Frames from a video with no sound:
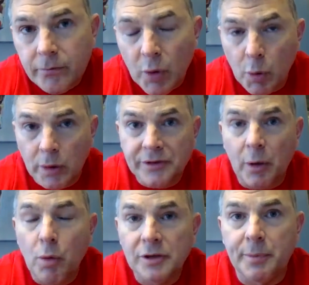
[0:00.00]
whereas I
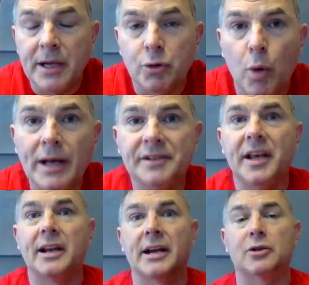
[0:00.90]
was paying twice
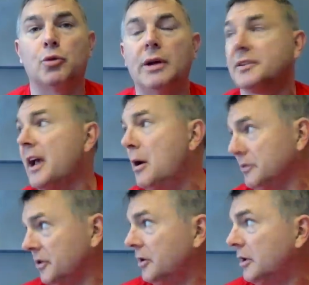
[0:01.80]
that, and I got twice the
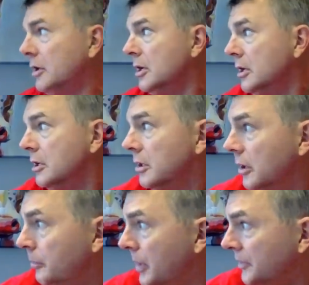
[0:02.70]
house on a
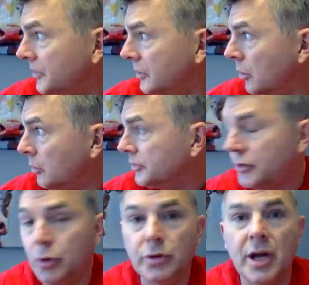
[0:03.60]
uh, basically
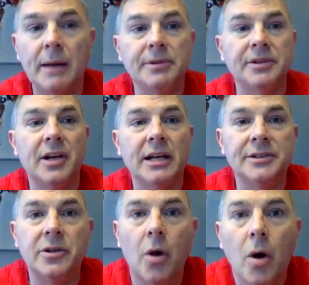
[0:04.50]
almost two times the
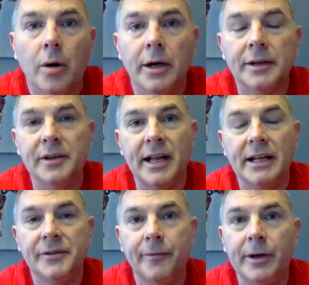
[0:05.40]
size of the yard. I was like,
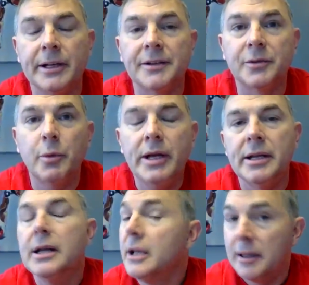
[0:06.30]
that's freaking
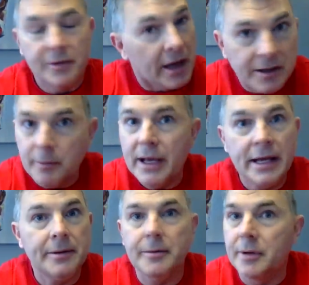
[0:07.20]
sweet. telling you,
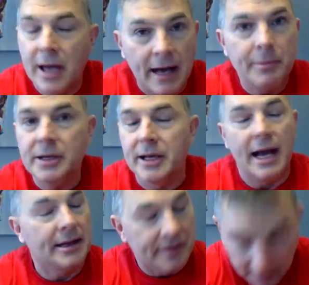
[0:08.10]
man, you got to be.
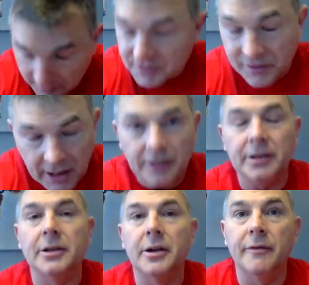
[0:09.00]
I, I'm just
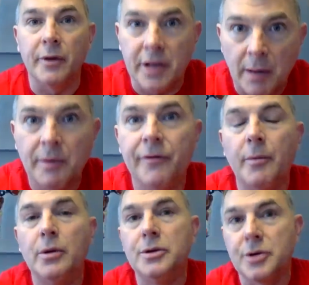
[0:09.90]
telling you, if you're coming
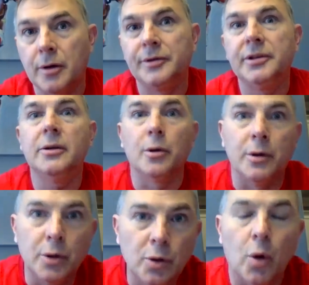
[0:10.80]
from New Jersey
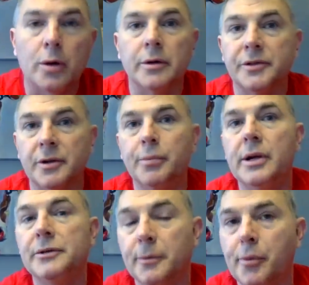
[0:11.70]
or New York or
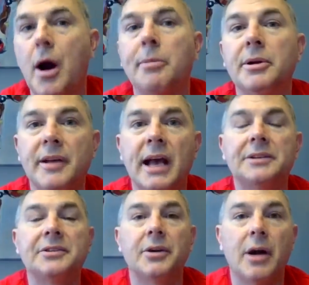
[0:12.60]
someplace where property
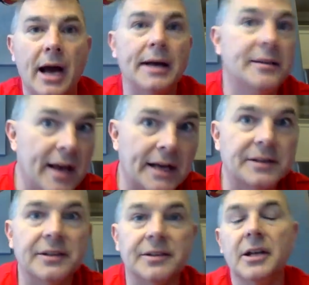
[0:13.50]
taxes are high,
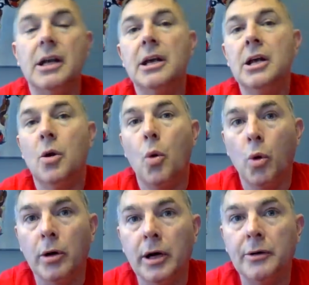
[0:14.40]
Texas
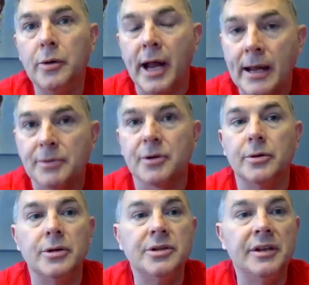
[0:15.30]
or uh, New Hampshire,
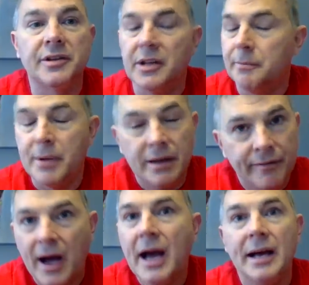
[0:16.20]
you just you be
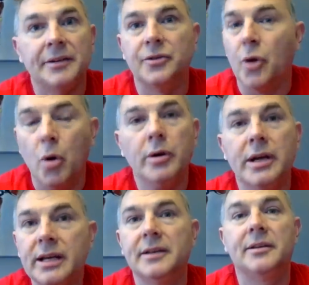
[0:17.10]
advised. Don't
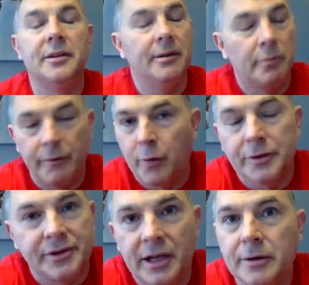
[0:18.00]
get
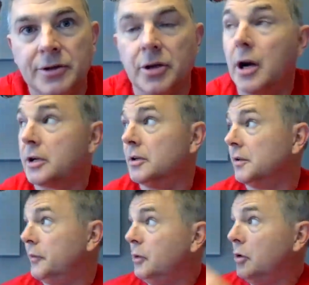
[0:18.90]
reverse sticker shock because
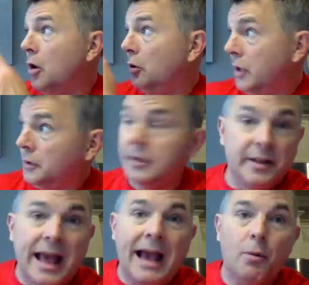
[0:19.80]
if you go literally
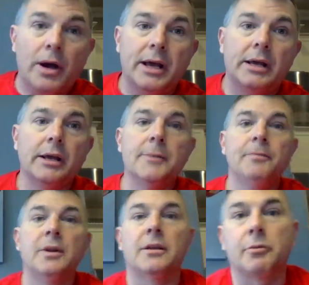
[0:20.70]
that way
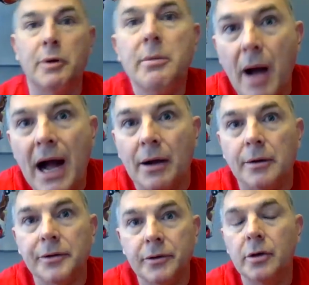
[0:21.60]
three
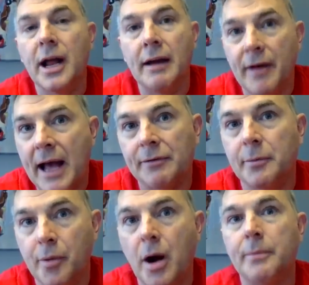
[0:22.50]
miles, you're going to have half the
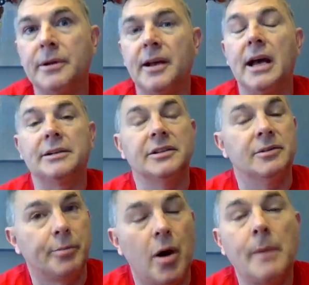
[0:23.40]
property taxes.
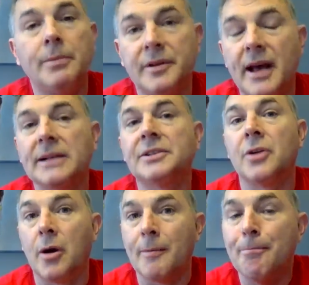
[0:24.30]
And property taxes
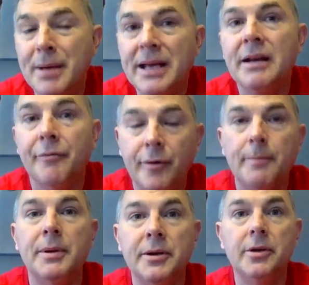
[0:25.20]
are a big
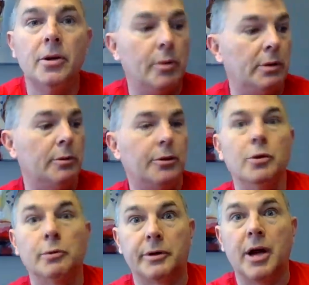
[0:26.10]
flipping deal when you're
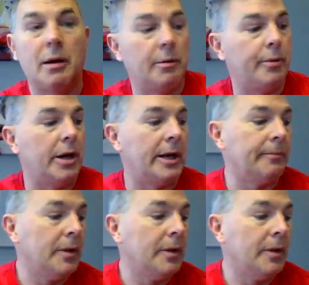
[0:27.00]
doing retirement planning.